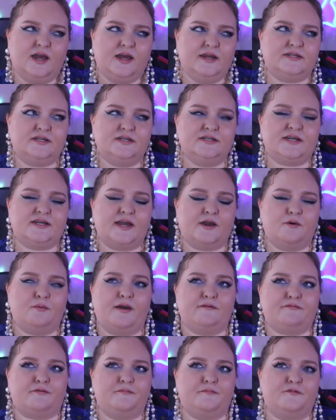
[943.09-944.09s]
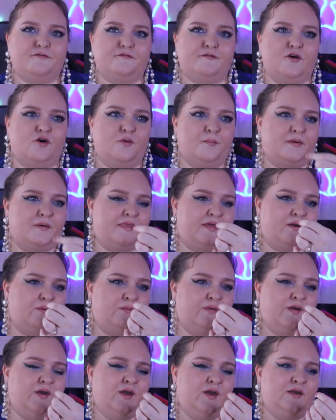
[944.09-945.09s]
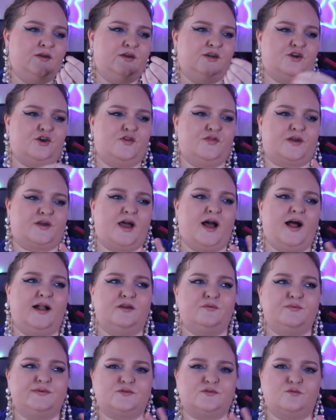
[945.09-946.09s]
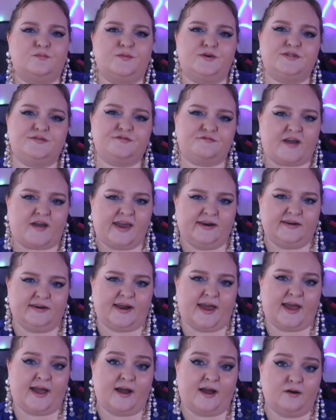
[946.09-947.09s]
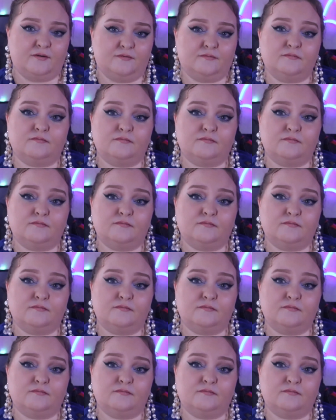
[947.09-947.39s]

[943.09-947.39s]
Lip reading: Didn't take away from the film, but then, you know, the color was almost faded out.